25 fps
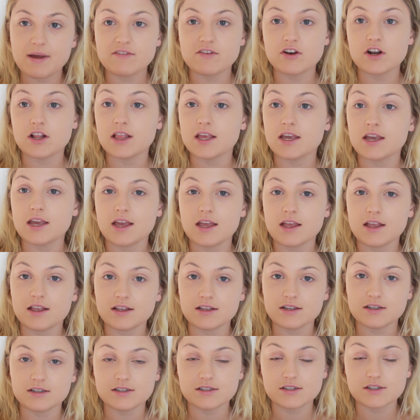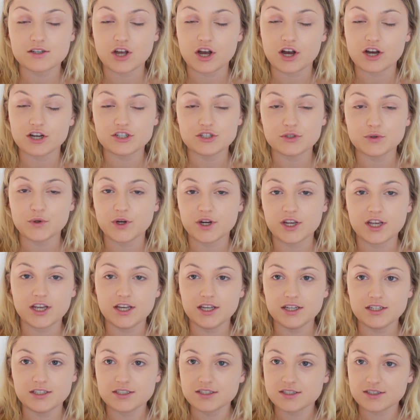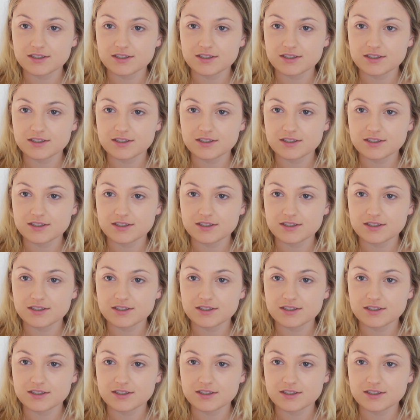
Beverly Hills contour kit,